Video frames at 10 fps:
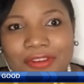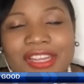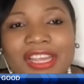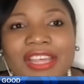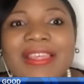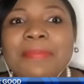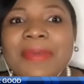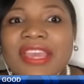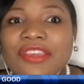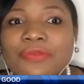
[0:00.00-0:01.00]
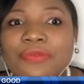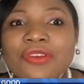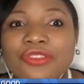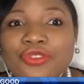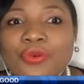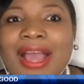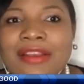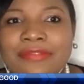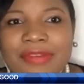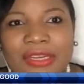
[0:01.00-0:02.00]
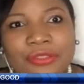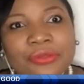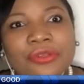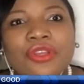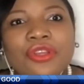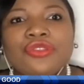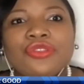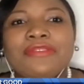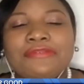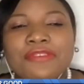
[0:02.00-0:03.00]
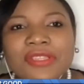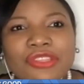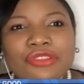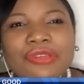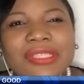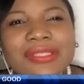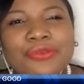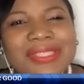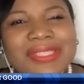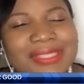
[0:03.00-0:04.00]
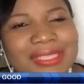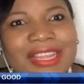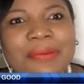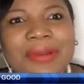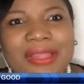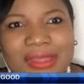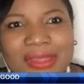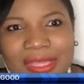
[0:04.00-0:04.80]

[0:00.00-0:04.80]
They are paying you because you add value. So the first thing you need to do is sit down and think,